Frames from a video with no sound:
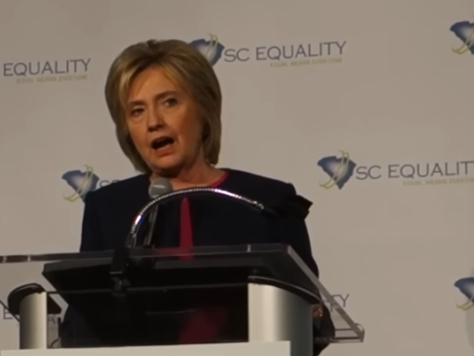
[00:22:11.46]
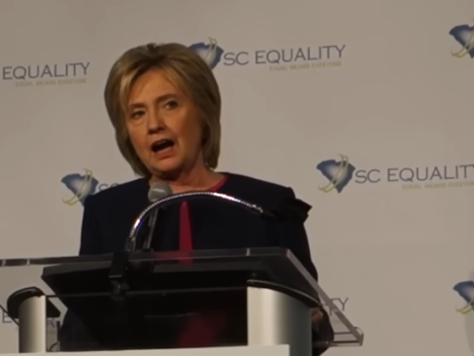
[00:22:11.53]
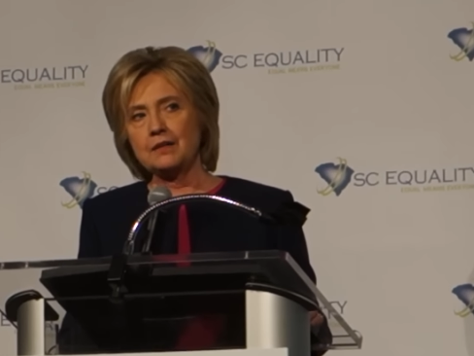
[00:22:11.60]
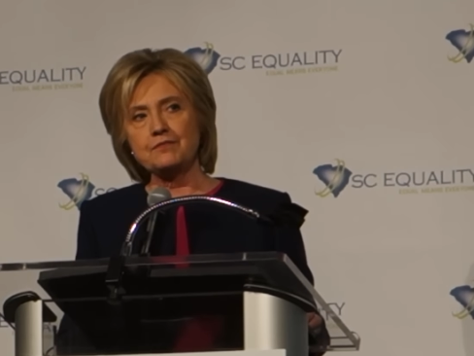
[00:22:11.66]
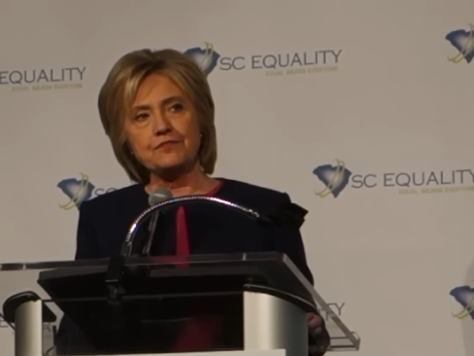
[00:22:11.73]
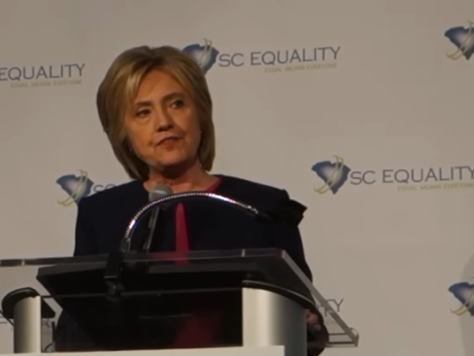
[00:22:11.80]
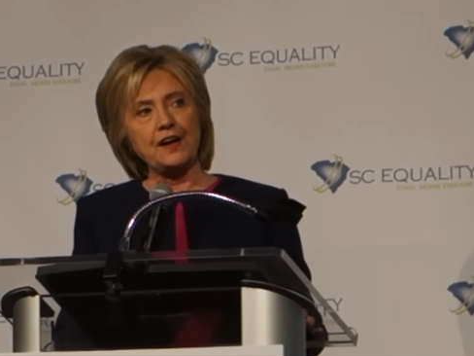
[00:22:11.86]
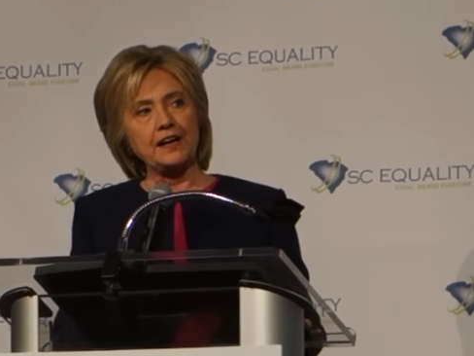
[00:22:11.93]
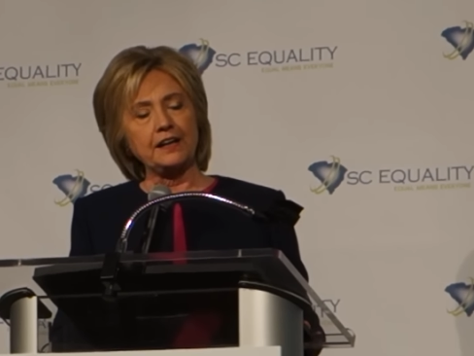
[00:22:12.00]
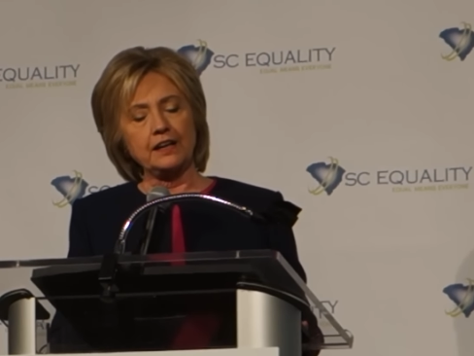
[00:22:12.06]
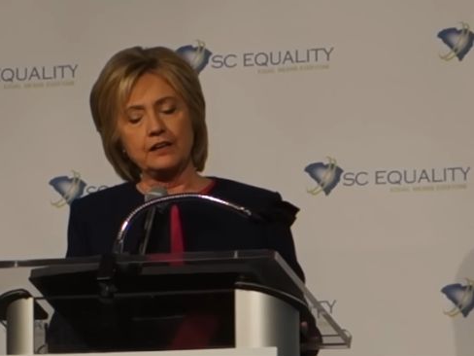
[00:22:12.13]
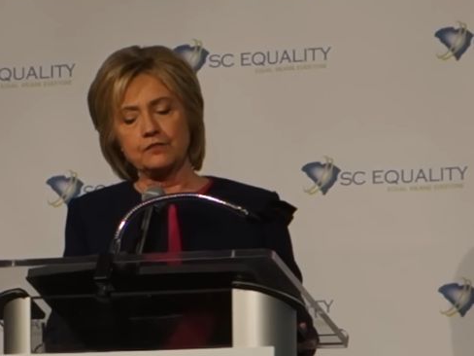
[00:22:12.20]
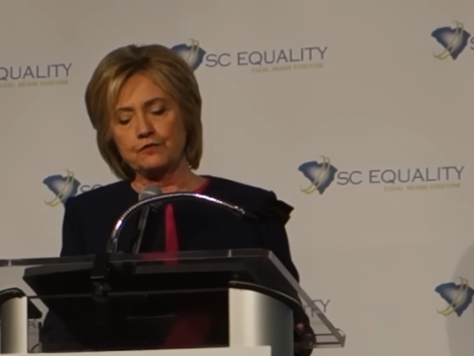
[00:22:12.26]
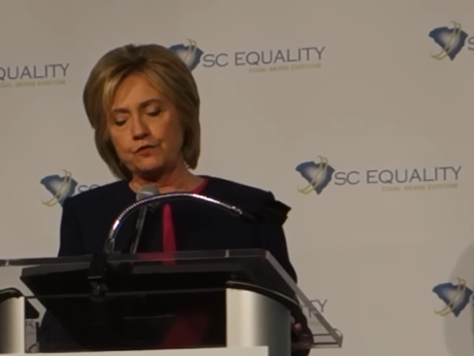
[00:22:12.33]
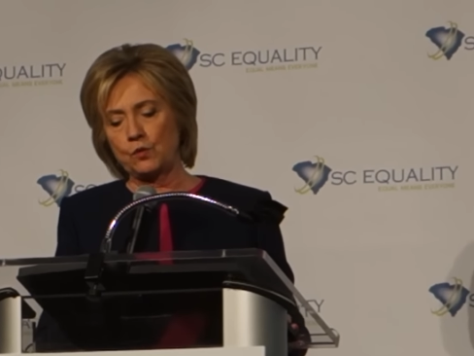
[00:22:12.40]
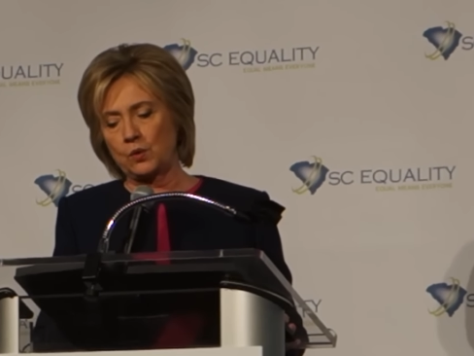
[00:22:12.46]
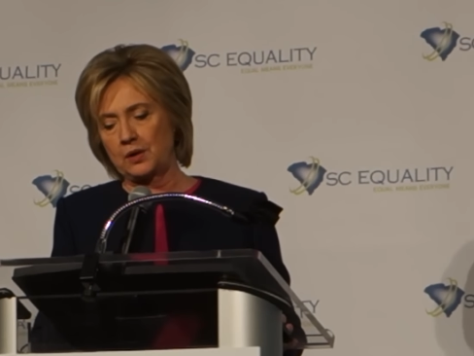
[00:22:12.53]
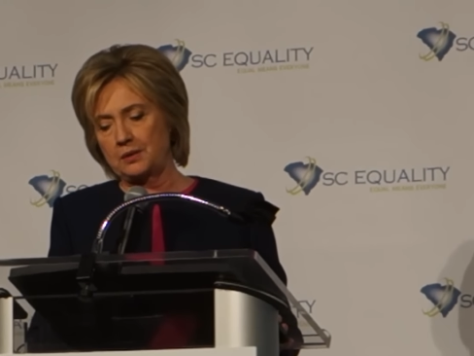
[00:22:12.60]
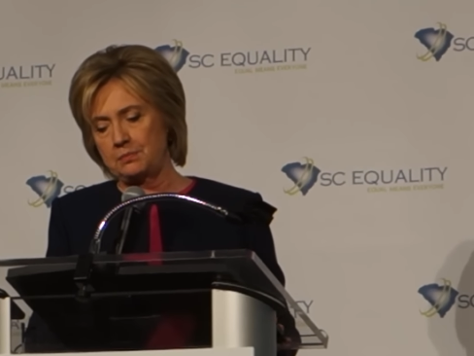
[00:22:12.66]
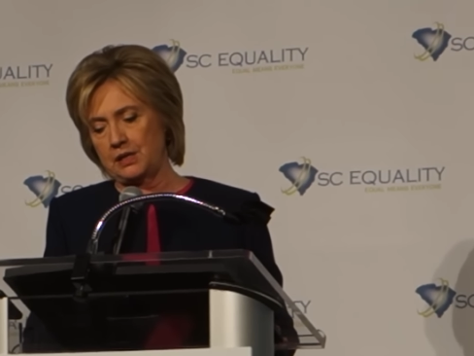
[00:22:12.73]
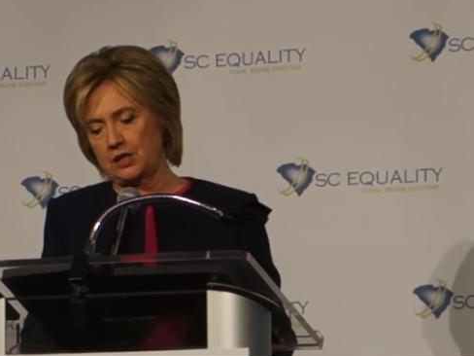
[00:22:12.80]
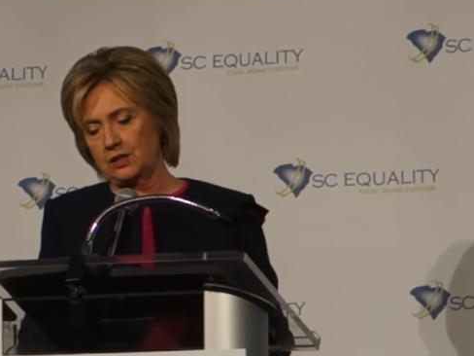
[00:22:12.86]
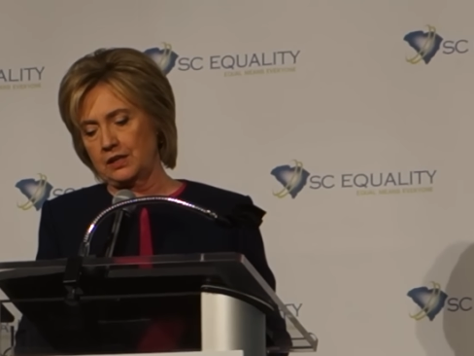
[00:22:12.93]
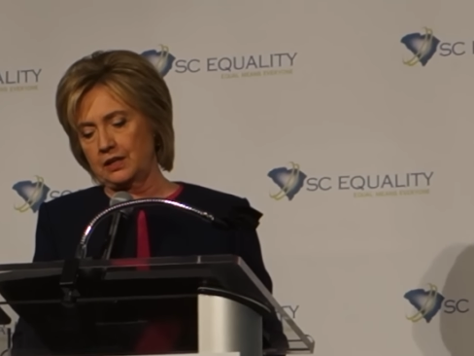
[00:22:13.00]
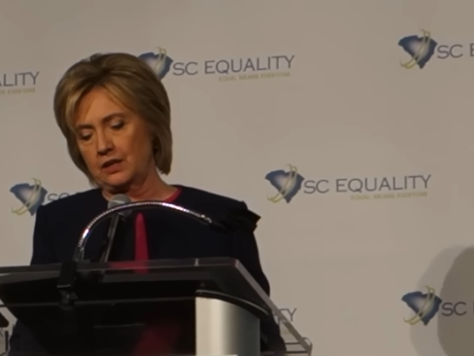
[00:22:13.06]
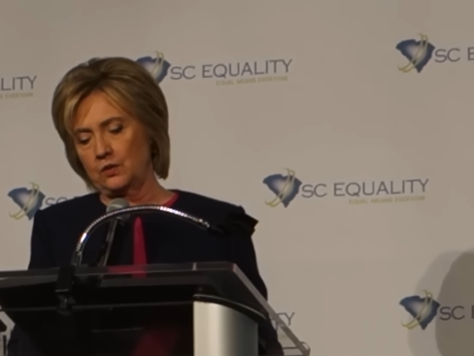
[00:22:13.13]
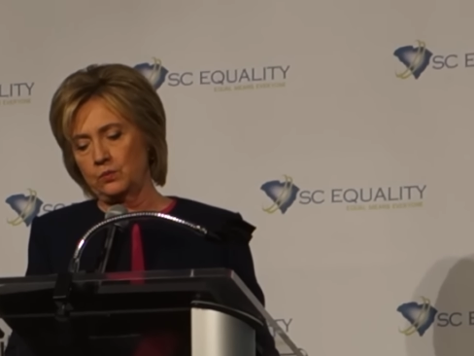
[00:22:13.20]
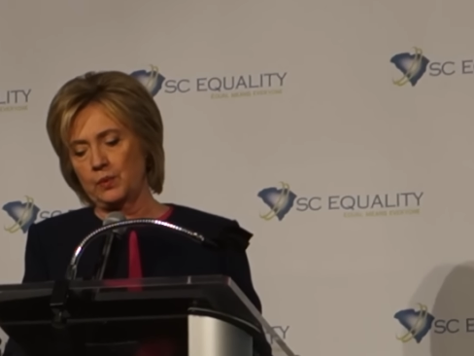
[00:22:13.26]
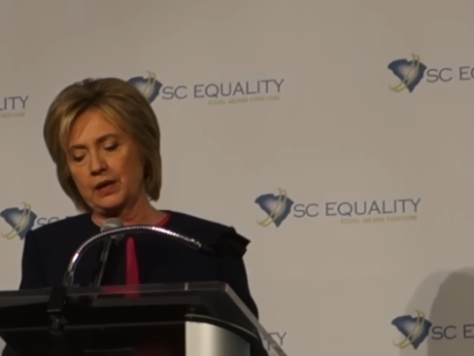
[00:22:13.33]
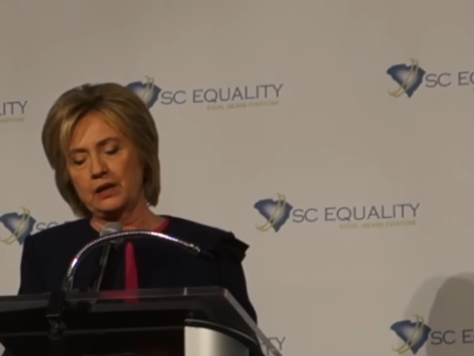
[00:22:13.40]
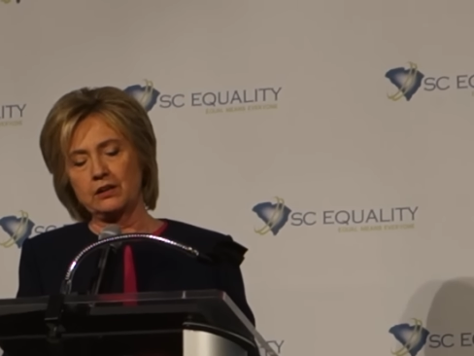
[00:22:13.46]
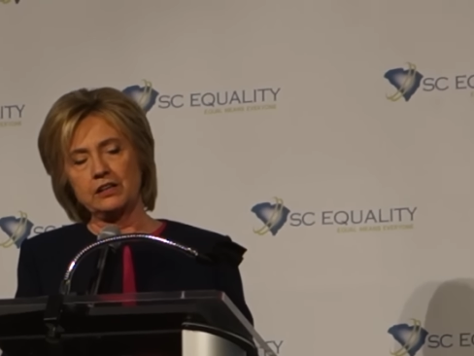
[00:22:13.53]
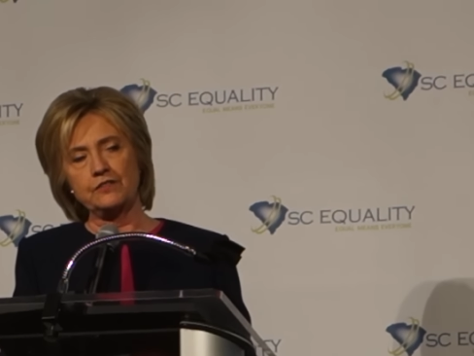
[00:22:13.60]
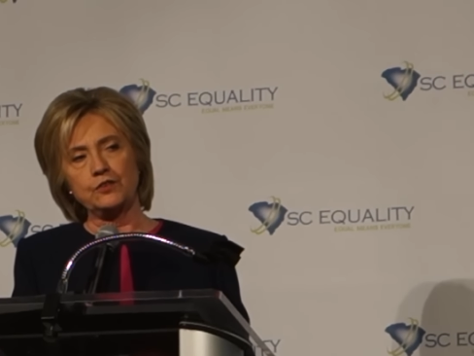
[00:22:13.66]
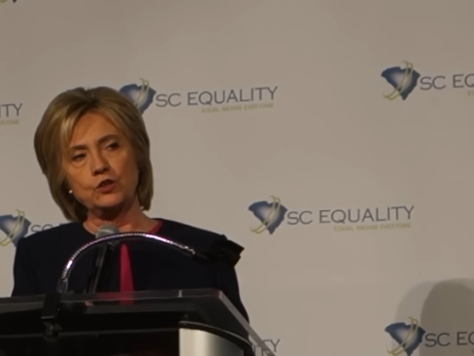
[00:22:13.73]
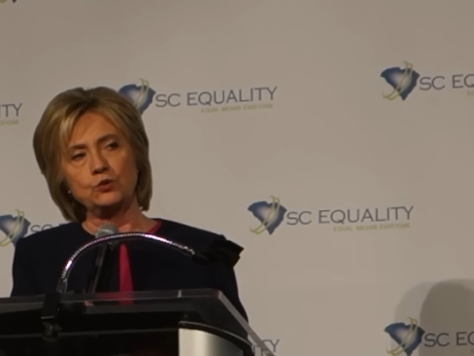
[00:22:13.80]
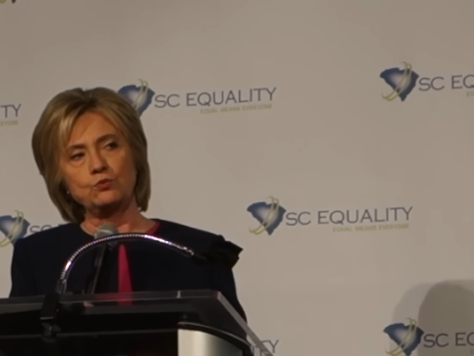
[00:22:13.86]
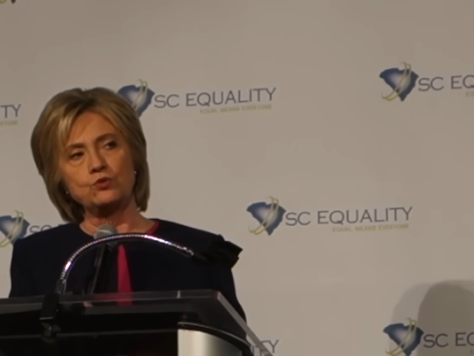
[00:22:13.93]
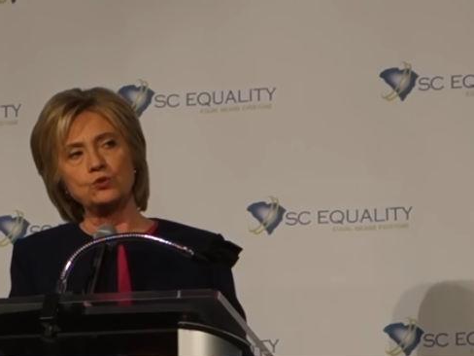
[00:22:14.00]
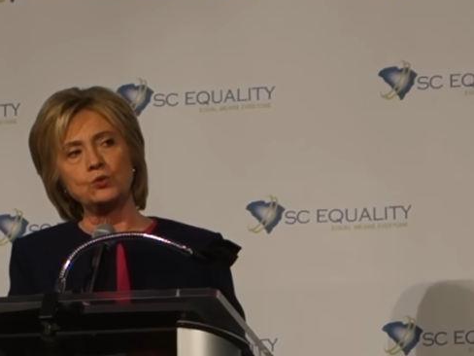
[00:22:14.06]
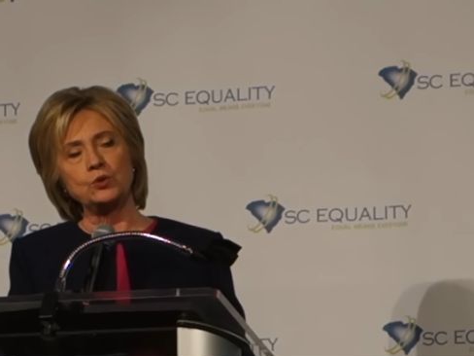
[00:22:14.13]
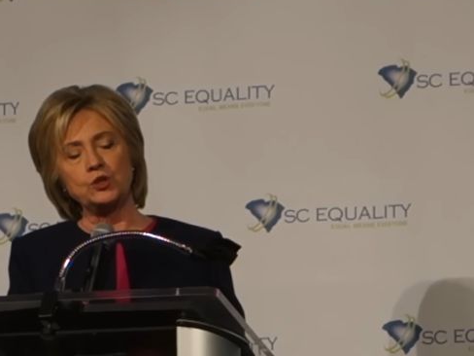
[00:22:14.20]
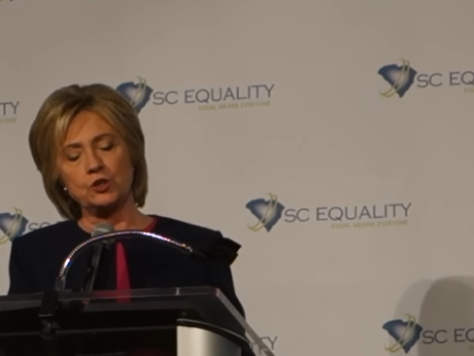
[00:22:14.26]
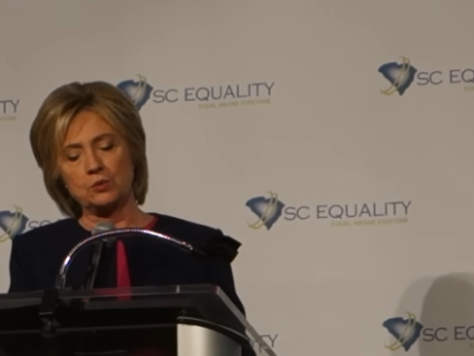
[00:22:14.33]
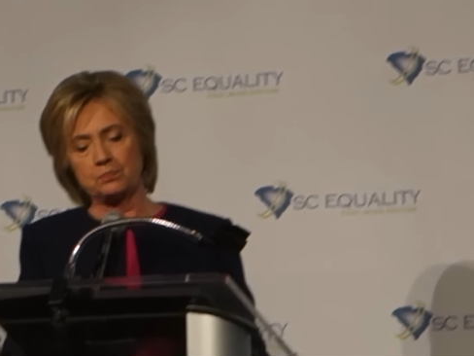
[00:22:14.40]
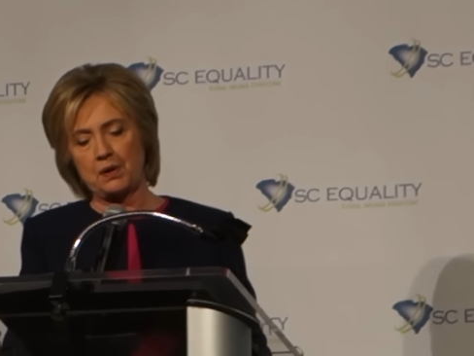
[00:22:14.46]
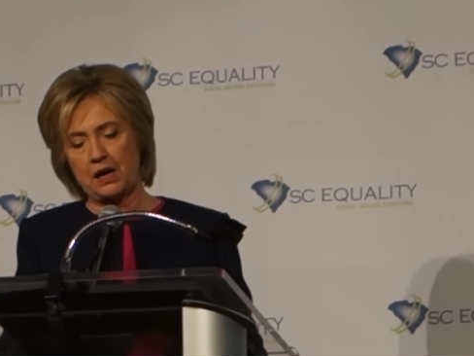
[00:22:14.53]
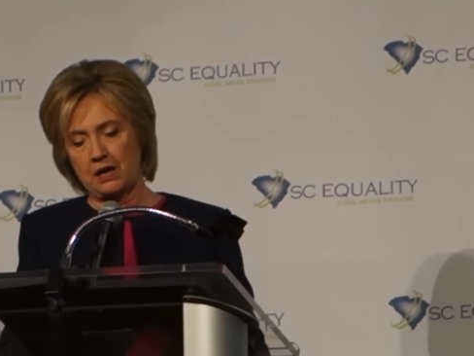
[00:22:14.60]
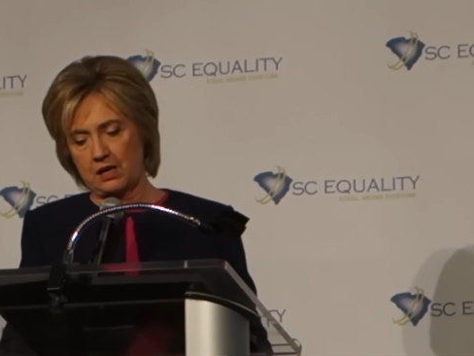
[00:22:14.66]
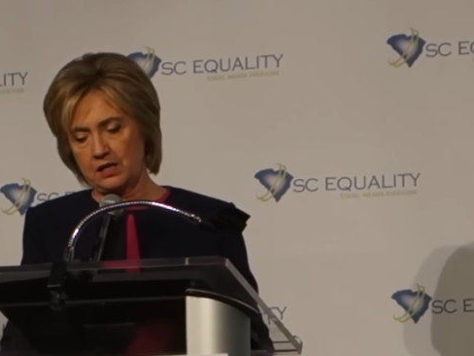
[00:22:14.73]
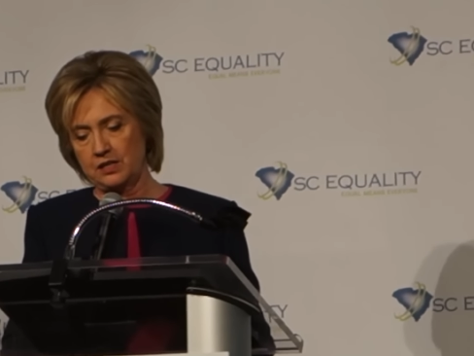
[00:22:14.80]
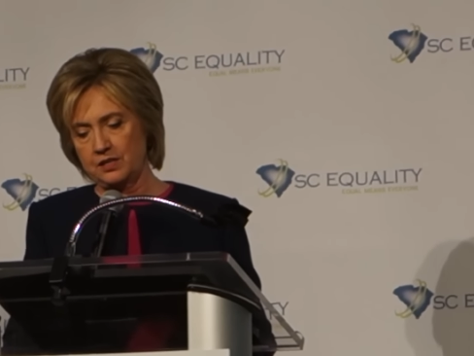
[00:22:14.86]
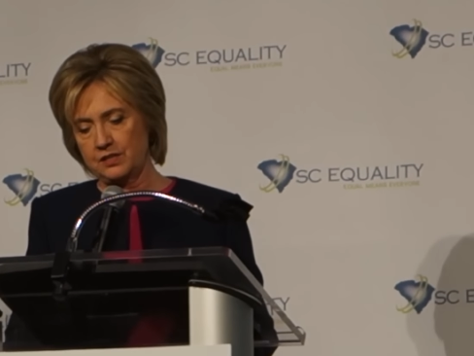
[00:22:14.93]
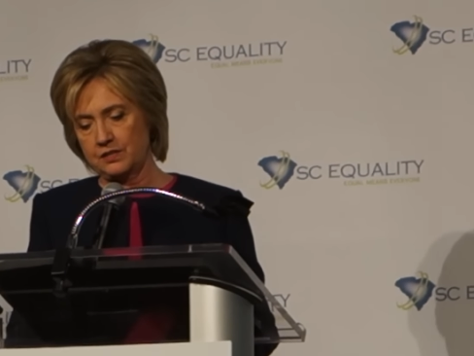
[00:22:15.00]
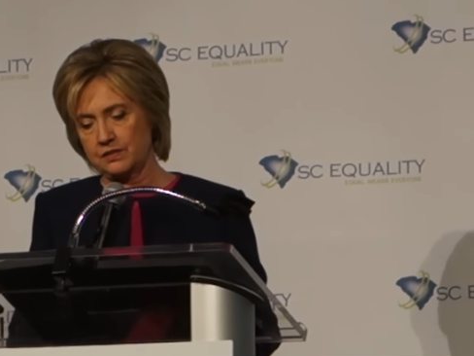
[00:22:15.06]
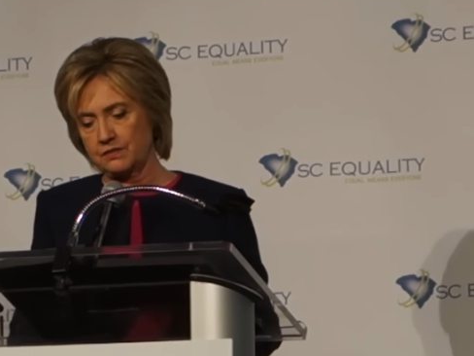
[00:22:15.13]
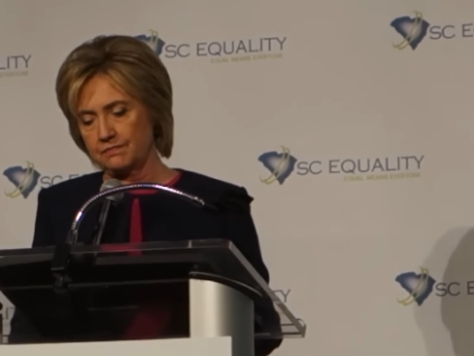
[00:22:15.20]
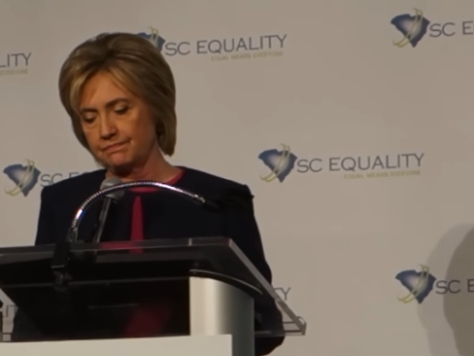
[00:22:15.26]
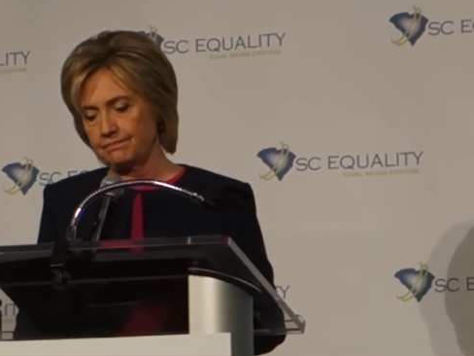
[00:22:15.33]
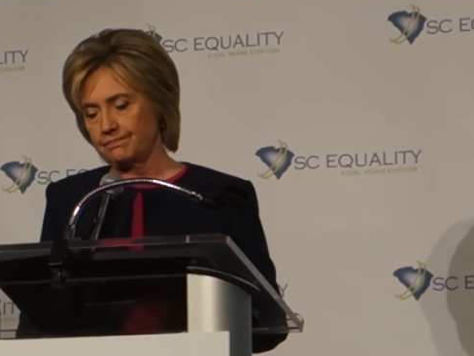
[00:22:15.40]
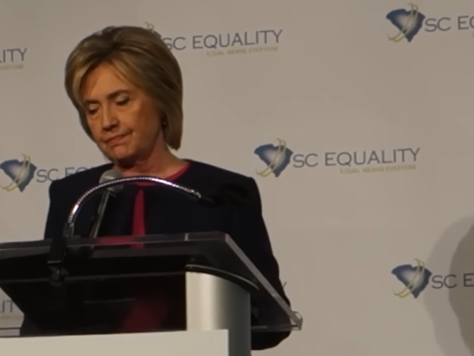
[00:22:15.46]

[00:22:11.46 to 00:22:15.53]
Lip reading: I'm fighting for an America where if you do your part,